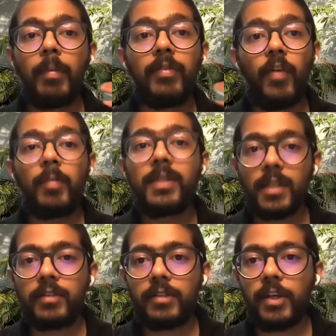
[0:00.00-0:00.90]
performance
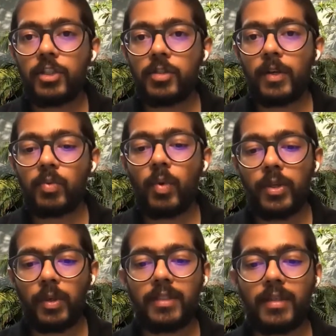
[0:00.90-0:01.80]
considerations, because
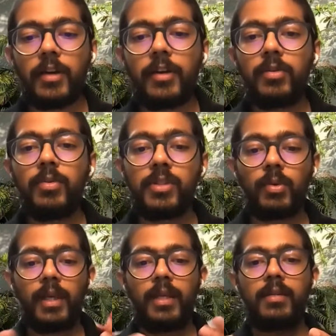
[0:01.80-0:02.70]
what you can start to do is
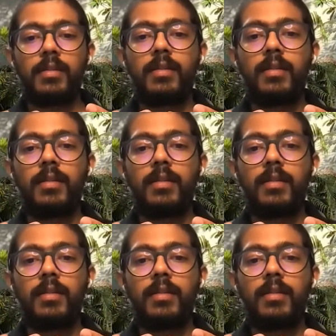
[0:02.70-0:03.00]
you can